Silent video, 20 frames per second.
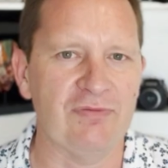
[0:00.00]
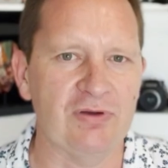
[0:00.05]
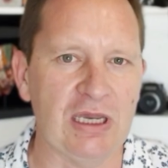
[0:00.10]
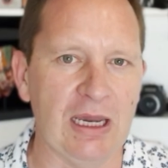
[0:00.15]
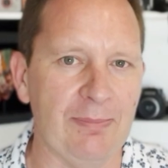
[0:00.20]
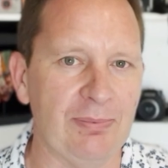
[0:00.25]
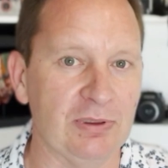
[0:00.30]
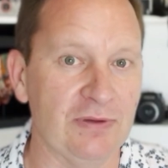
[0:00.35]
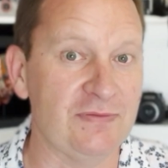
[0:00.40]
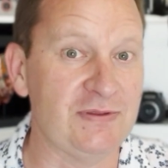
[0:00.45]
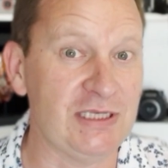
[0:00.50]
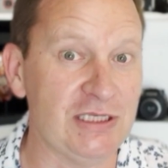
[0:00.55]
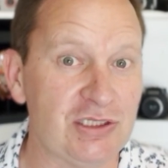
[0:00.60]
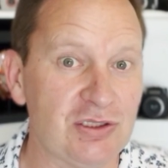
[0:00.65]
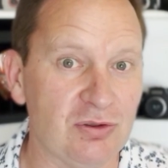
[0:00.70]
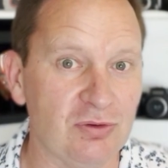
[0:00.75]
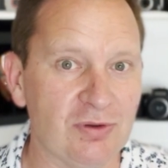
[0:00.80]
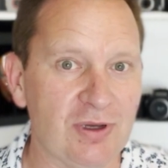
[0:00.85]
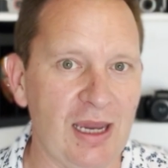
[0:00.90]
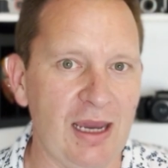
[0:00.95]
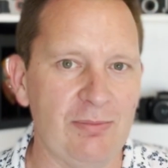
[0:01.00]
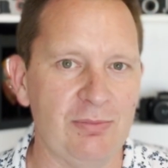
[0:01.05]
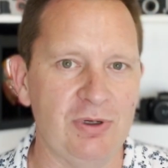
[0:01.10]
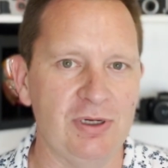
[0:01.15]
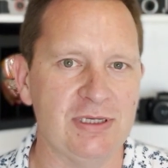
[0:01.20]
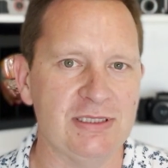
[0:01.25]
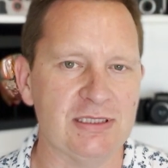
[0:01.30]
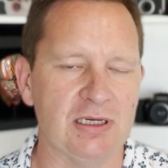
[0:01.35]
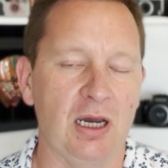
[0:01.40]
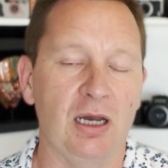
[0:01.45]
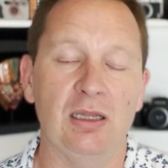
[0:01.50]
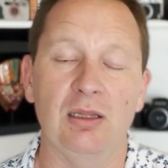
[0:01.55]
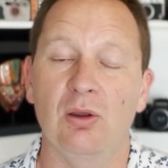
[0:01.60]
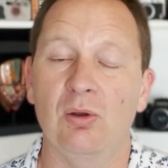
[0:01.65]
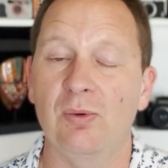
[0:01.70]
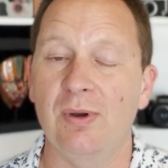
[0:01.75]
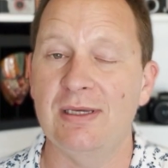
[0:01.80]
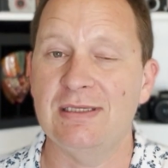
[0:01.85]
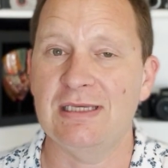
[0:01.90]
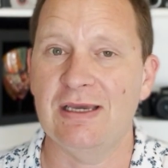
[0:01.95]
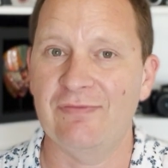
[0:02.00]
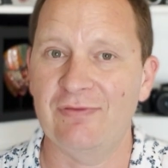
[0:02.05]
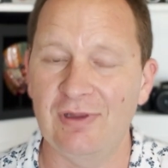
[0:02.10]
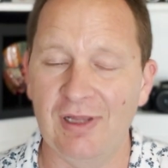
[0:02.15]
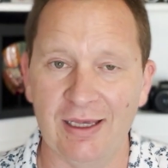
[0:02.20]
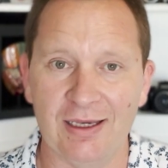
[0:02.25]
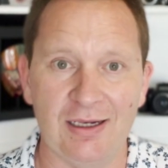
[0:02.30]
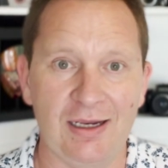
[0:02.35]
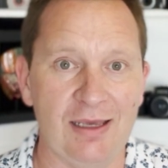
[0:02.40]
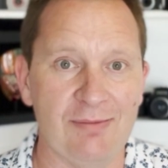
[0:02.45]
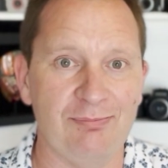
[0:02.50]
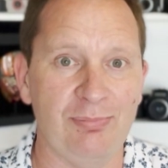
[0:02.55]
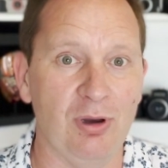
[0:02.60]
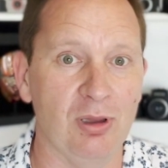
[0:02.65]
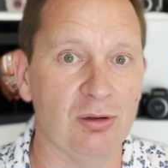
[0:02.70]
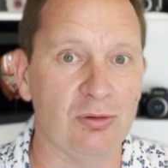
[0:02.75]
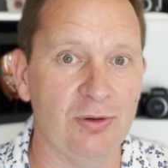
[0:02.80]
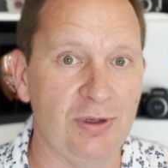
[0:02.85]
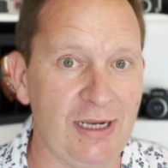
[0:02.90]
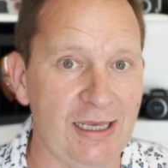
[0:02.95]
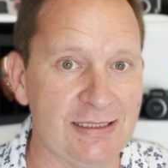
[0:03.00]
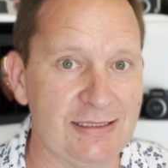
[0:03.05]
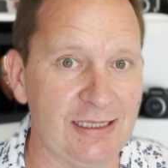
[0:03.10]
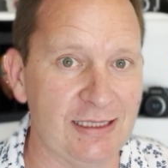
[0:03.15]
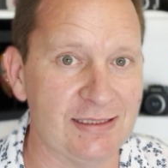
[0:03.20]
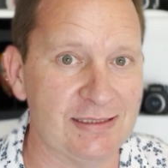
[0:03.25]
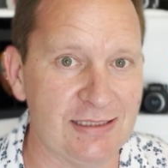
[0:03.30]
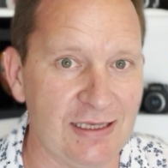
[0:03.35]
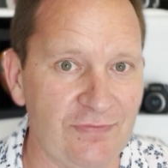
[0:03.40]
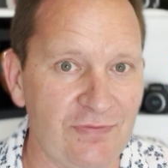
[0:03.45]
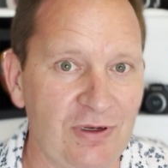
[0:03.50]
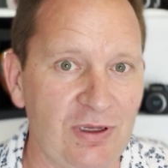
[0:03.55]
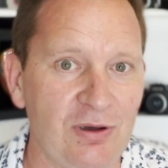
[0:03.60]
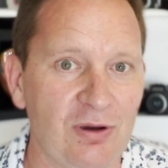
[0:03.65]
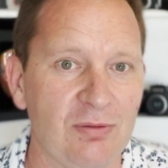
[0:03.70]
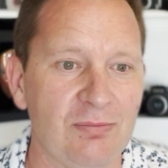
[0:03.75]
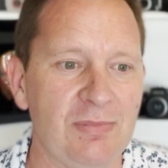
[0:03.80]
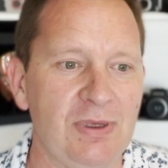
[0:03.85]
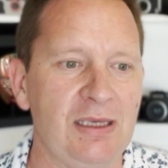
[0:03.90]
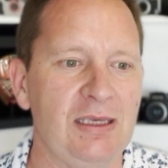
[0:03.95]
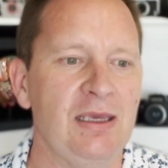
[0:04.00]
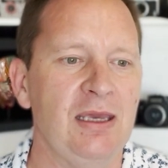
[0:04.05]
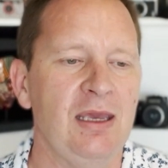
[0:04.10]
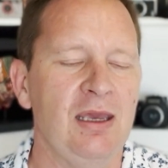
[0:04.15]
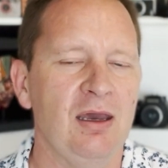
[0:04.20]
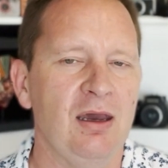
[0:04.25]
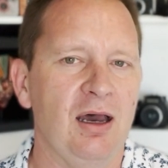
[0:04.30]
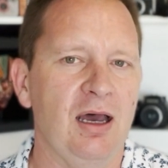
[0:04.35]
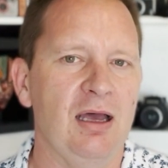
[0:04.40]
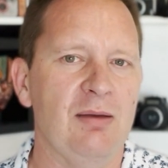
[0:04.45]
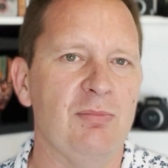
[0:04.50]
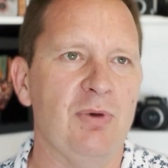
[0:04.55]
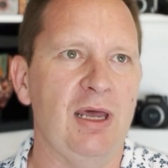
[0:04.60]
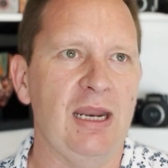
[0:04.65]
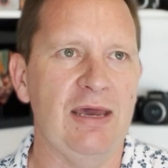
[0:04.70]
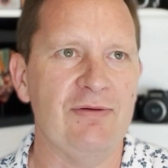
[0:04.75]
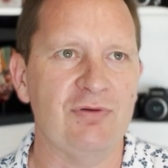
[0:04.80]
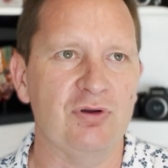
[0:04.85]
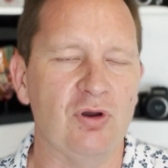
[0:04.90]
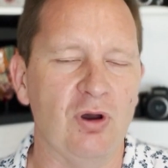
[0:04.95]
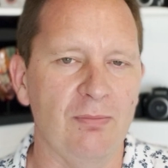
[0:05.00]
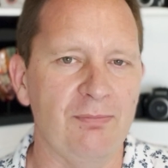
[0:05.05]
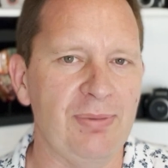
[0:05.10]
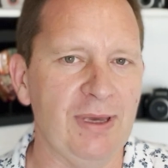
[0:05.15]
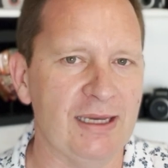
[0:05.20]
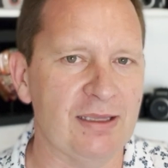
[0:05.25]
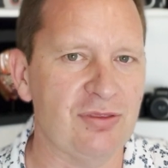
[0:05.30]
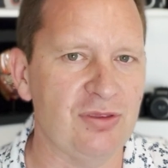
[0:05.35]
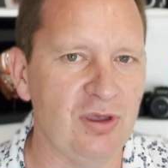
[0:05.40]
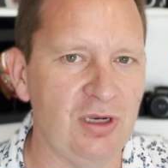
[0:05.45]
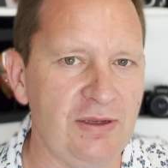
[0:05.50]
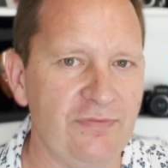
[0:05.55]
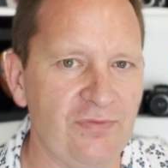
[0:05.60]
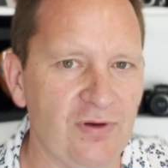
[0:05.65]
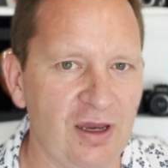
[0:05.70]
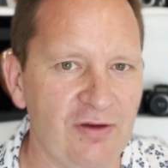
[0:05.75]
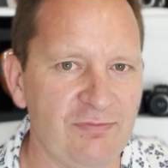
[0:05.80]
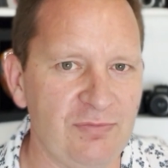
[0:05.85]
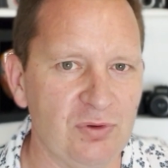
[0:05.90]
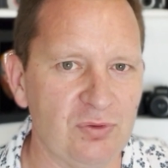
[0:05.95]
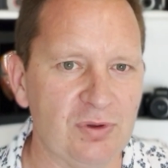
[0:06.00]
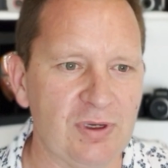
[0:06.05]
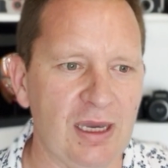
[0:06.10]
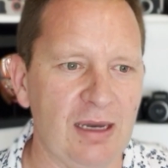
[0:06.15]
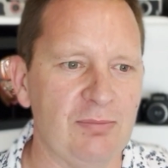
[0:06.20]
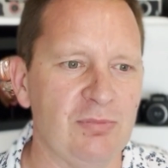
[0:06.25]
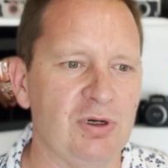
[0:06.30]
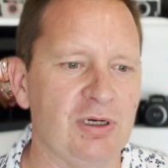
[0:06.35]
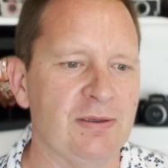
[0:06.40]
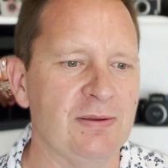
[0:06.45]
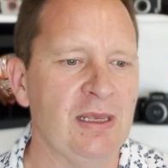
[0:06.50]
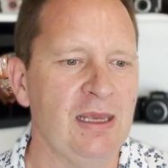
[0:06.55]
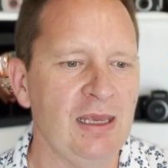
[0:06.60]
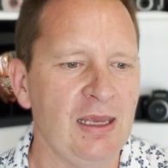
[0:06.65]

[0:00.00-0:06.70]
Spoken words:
couple of digital cameras. I'll always have like a Polaroid SX70 on me. I might have a compact 35mm camera.